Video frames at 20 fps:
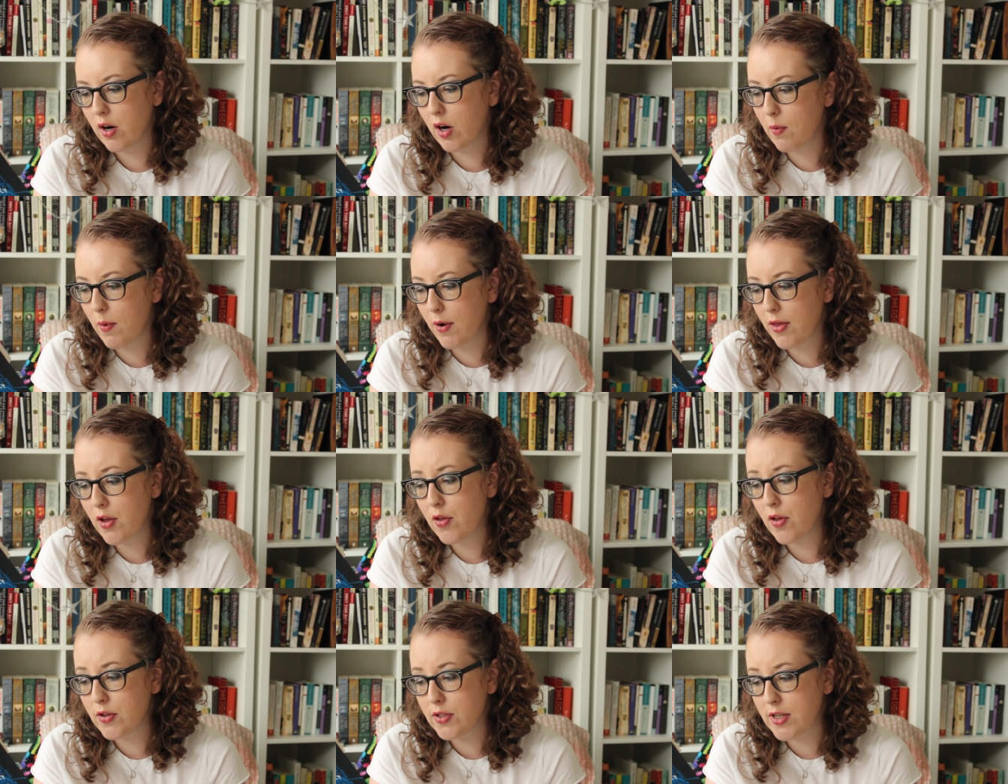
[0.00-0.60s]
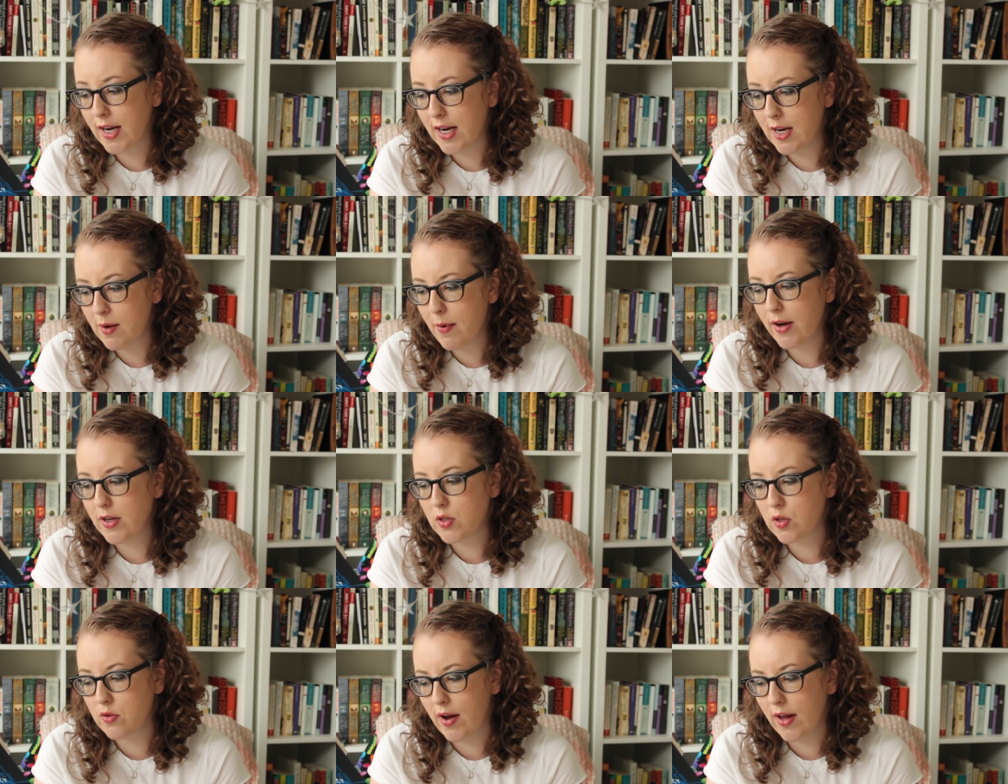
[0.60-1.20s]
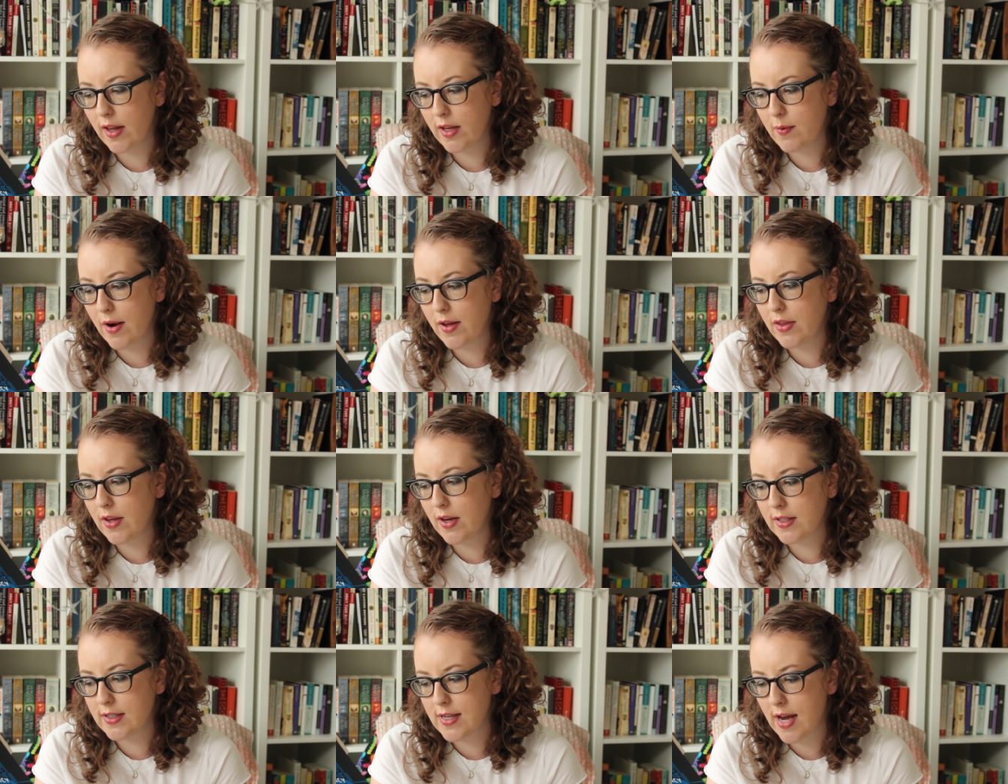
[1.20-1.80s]
or whether there's any way to evaluate
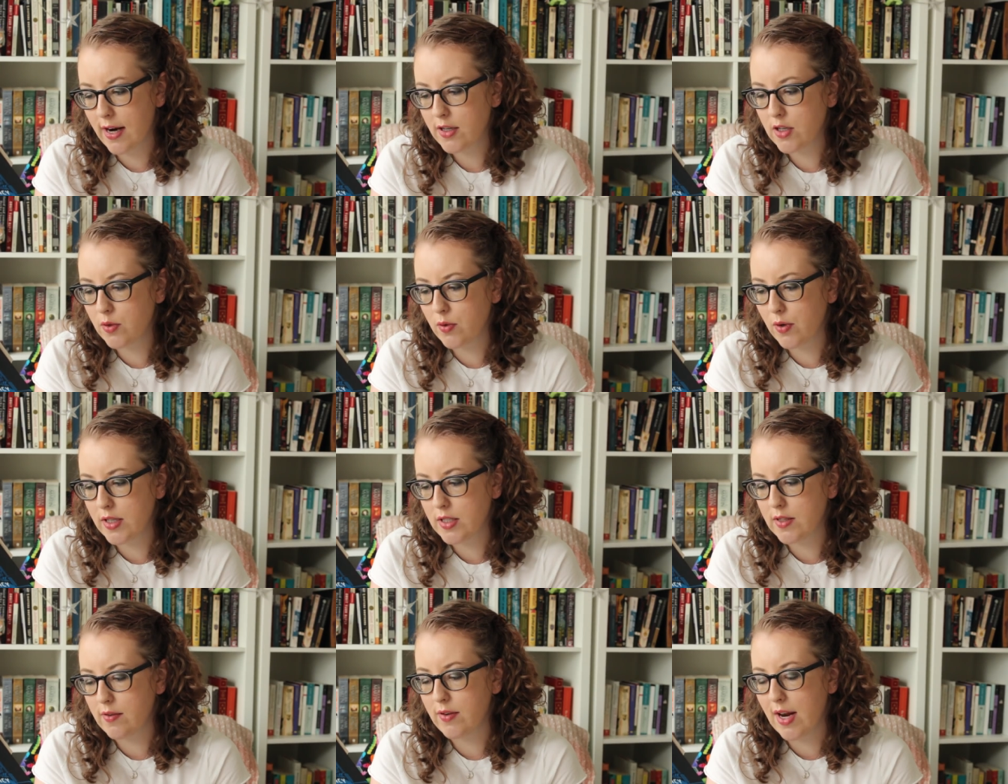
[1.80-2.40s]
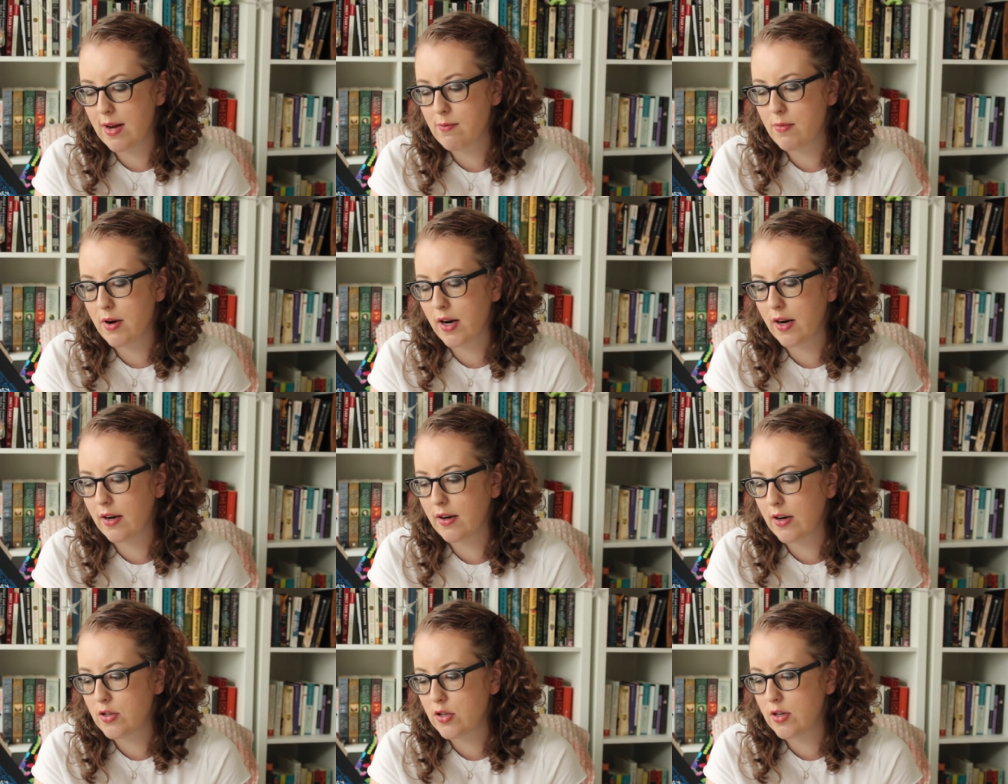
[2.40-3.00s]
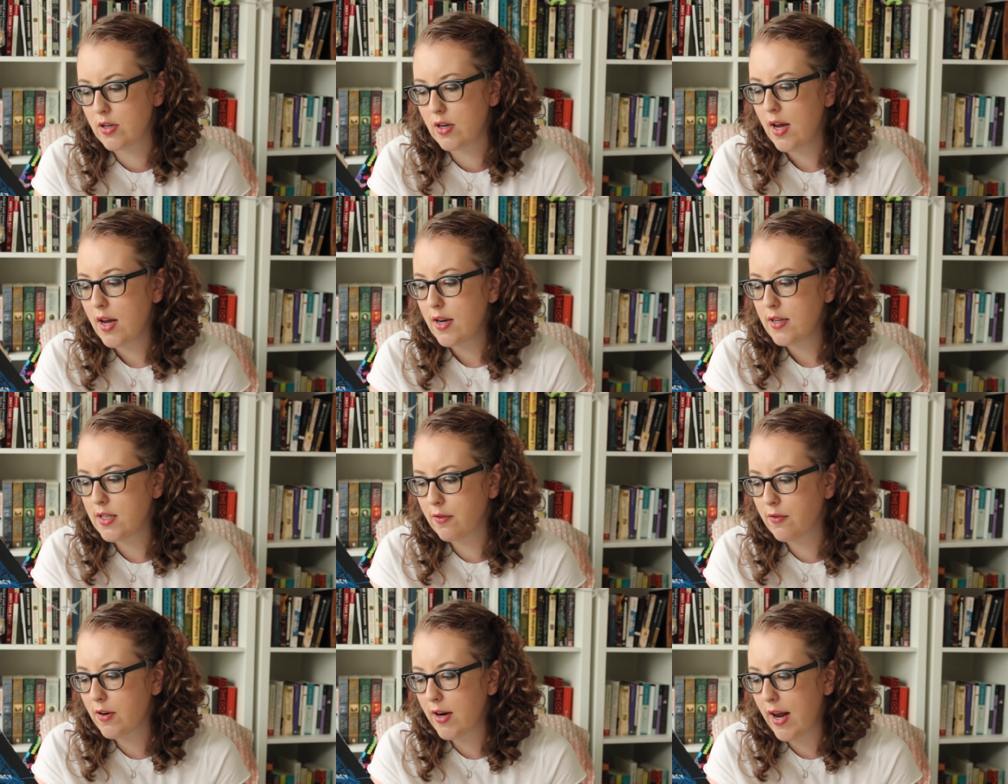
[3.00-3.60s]
the exact degrees of name recognition
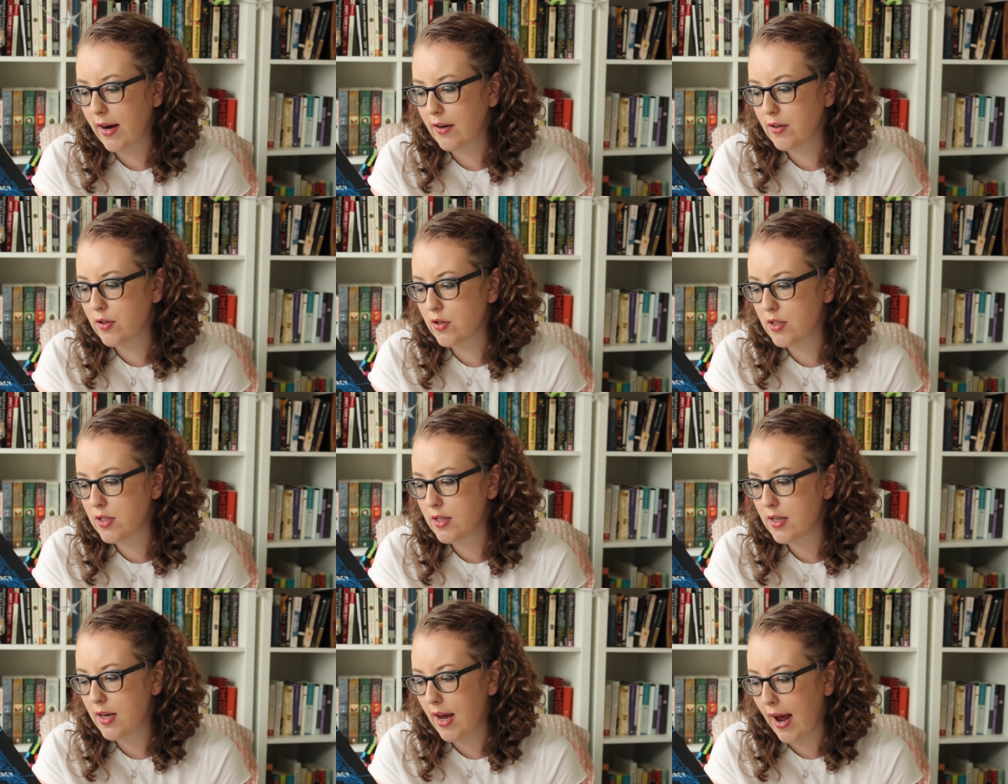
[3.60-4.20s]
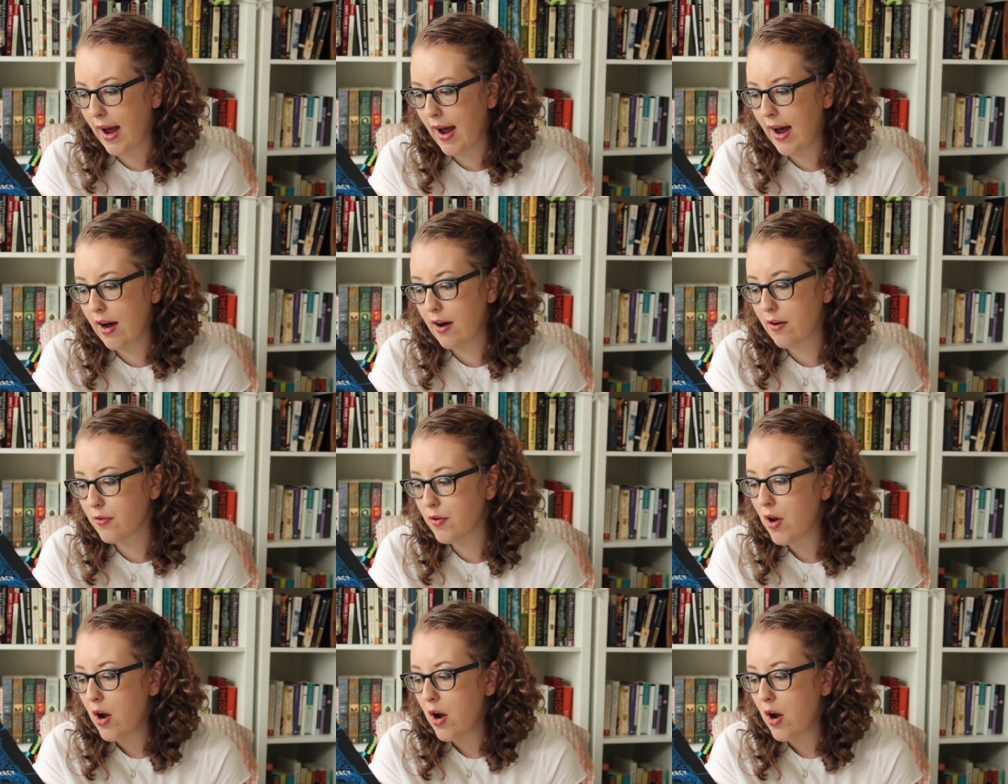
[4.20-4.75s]
different actors have,